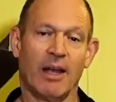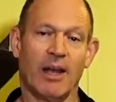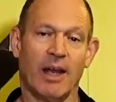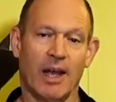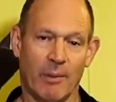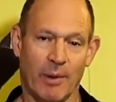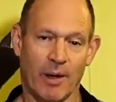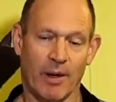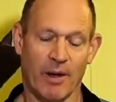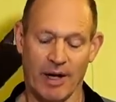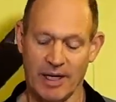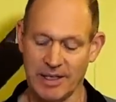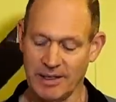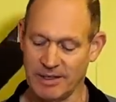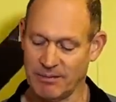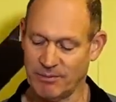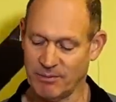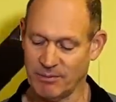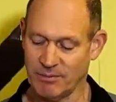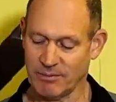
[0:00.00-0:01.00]
Anyway
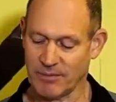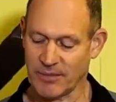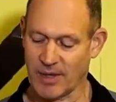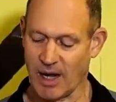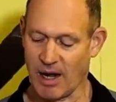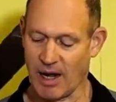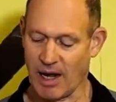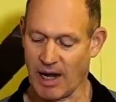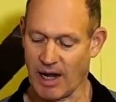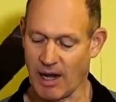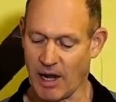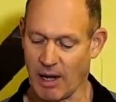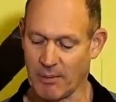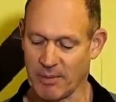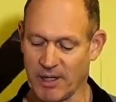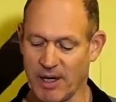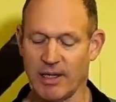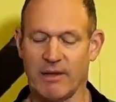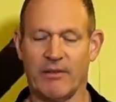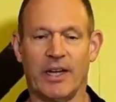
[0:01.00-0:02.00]
guys, I hope
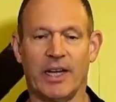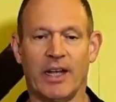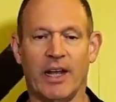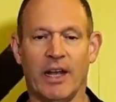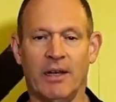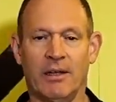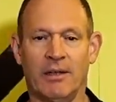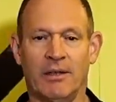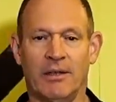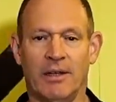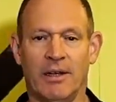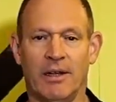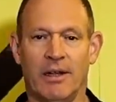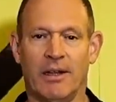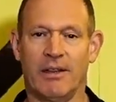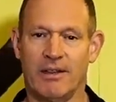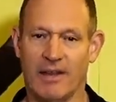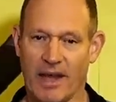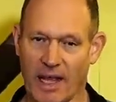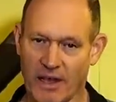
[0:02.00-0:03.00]
you liked the video.
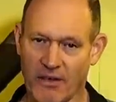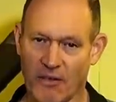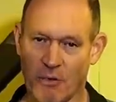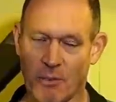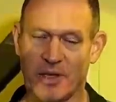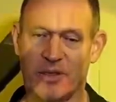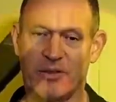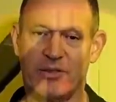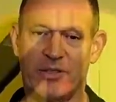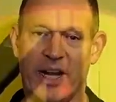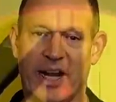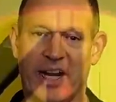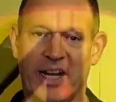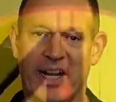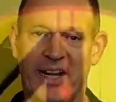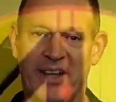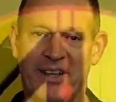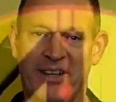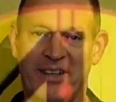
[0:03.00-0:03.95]
Thank you very much for checking in